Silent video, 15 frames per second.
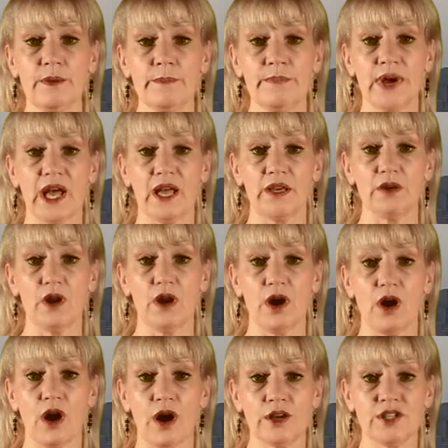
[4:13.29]
but
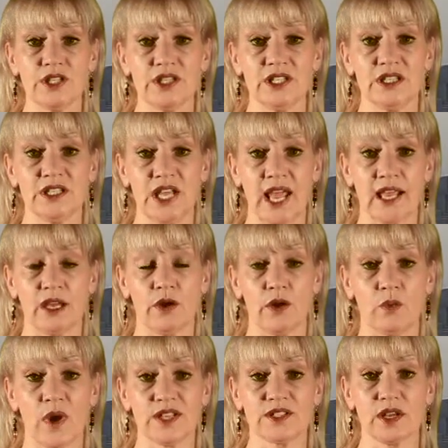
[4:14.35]
Argentine tango
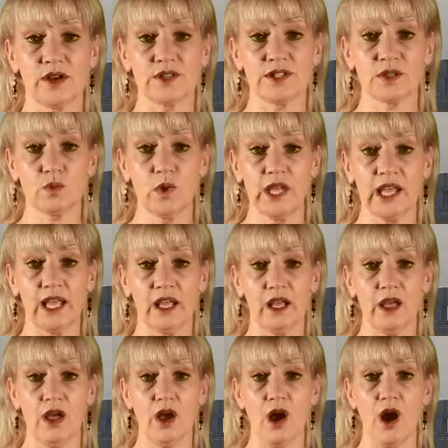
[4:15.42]
and West Coast
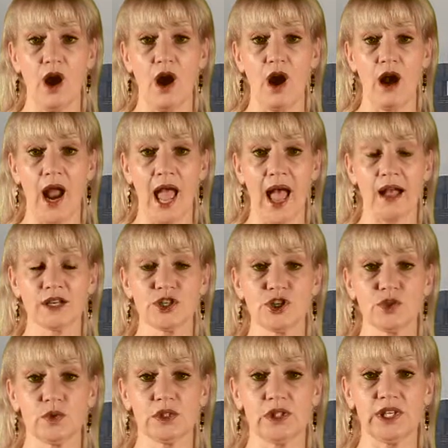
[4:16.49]
swing are
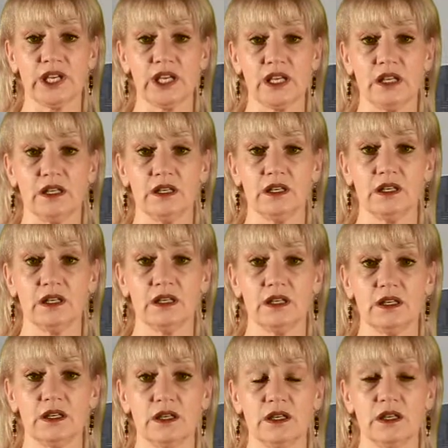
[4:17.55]
actually
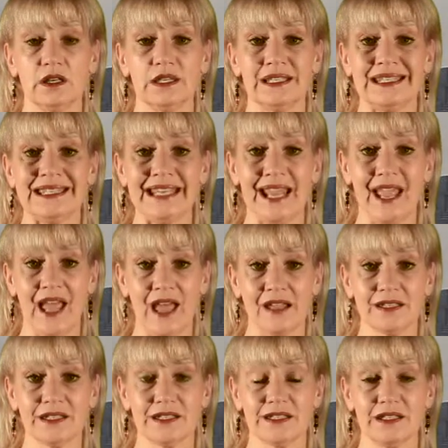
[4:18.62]

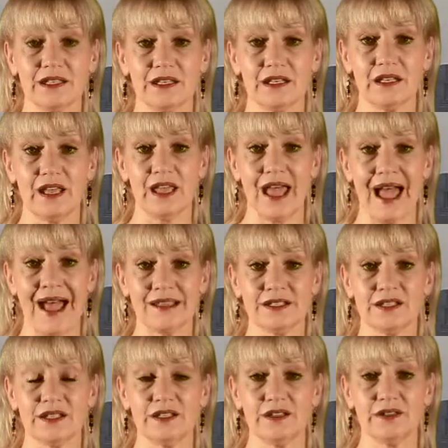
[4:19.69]
danced
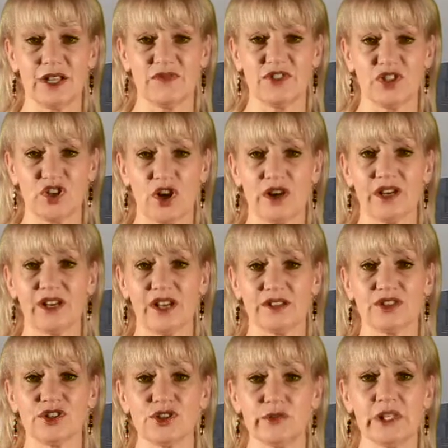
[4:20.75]
as they've started
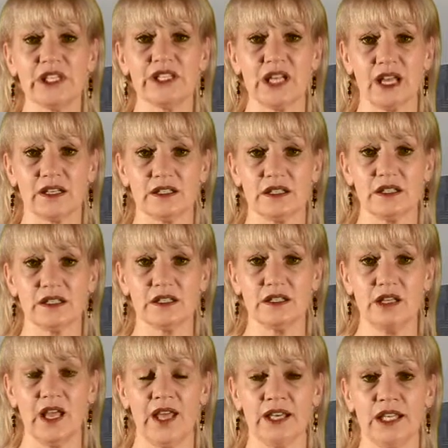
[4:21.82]
as street dances.
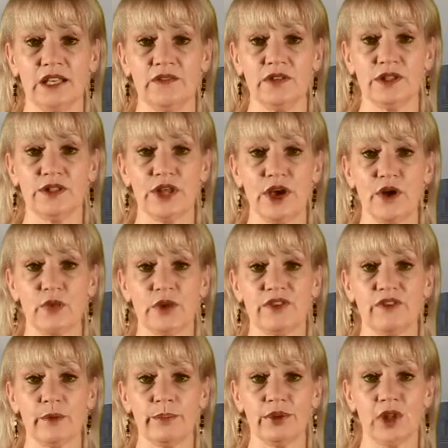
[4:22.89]
And even though
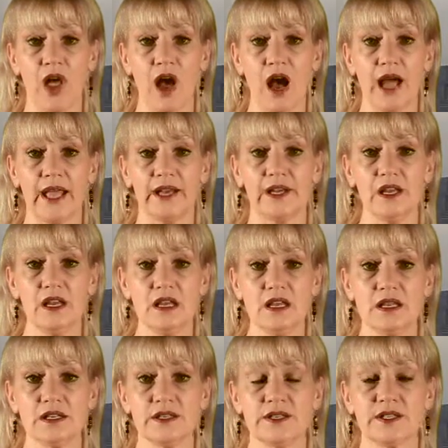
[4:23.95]
we've applied
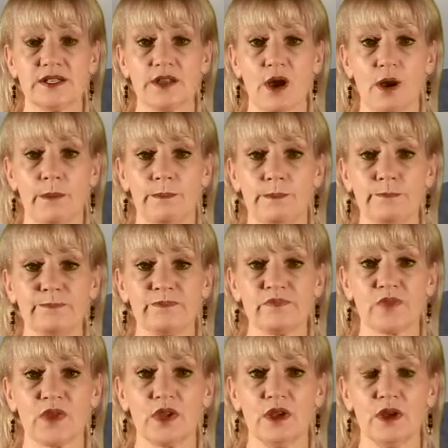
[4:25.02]
some
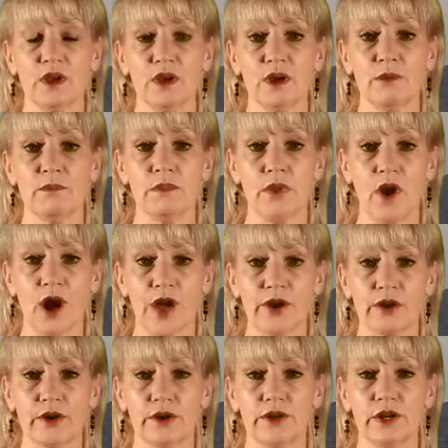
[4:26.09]

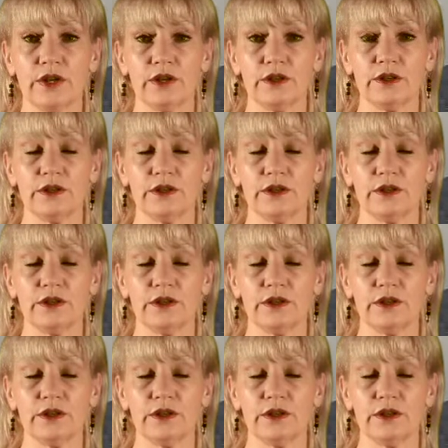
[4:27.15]
modern